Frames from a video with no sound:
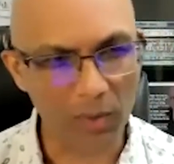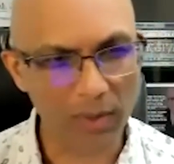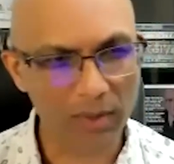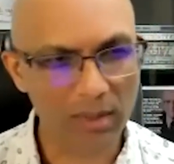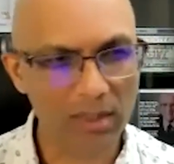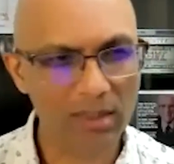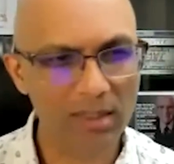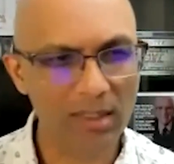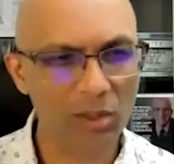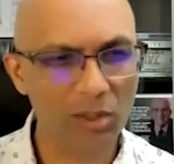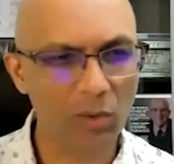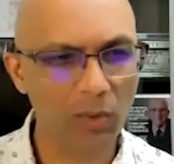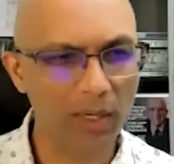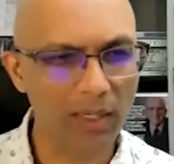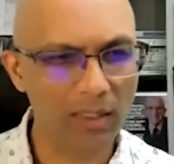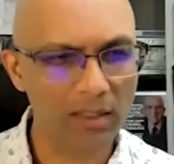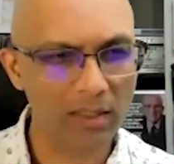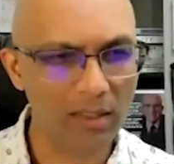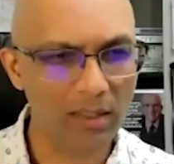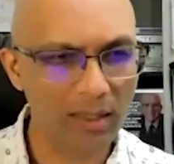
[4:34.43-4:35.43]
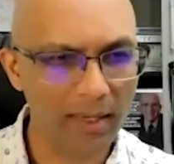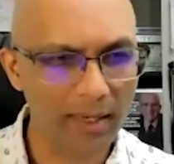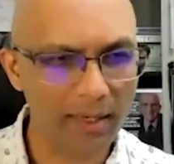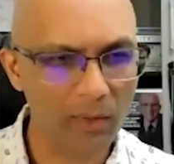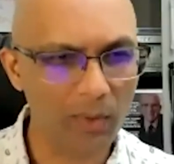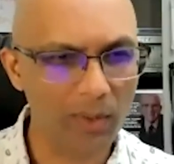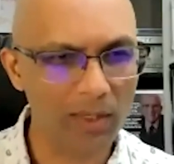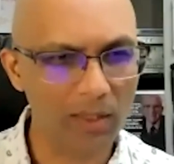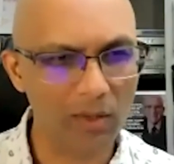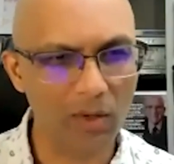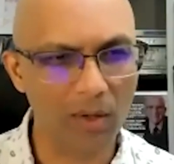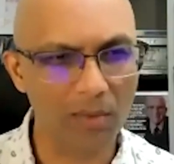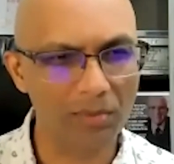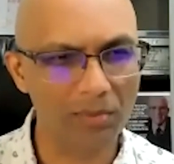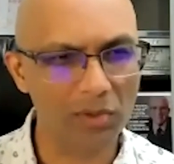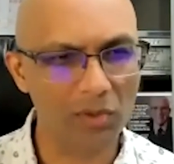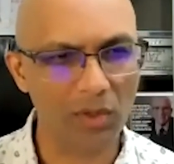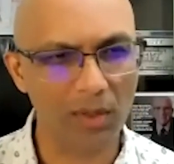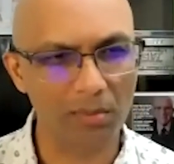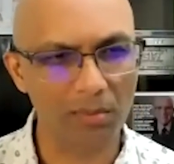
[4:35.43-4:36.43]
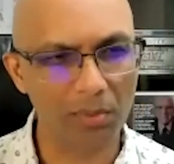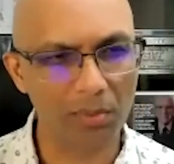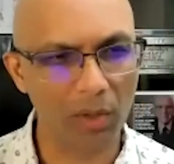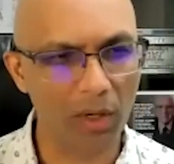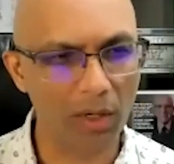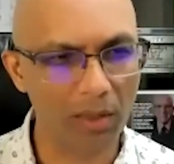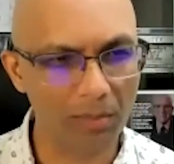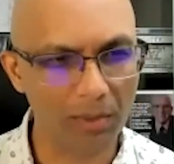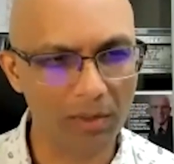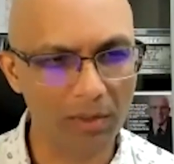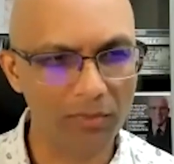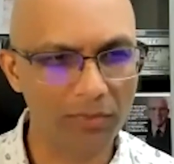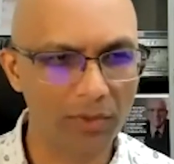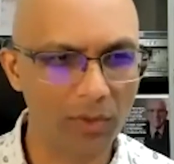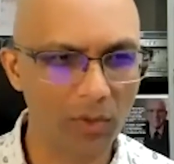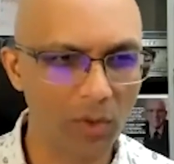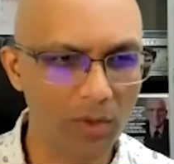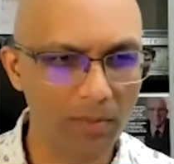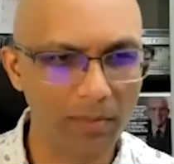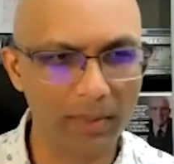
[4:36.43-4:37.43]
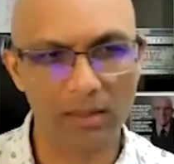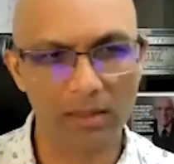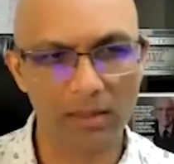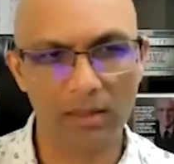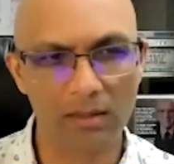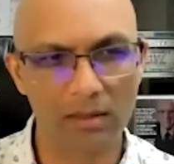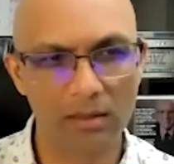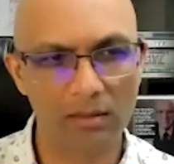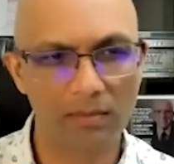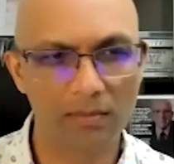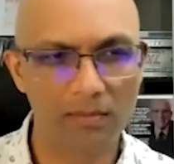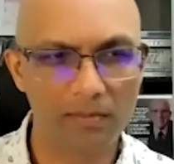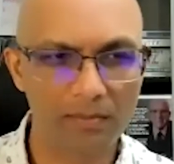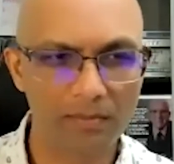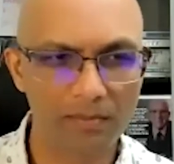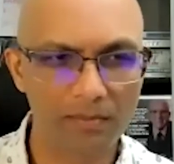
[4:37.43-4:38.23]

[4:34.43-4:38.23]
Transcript: What's the situation like when it comes to employment for your business?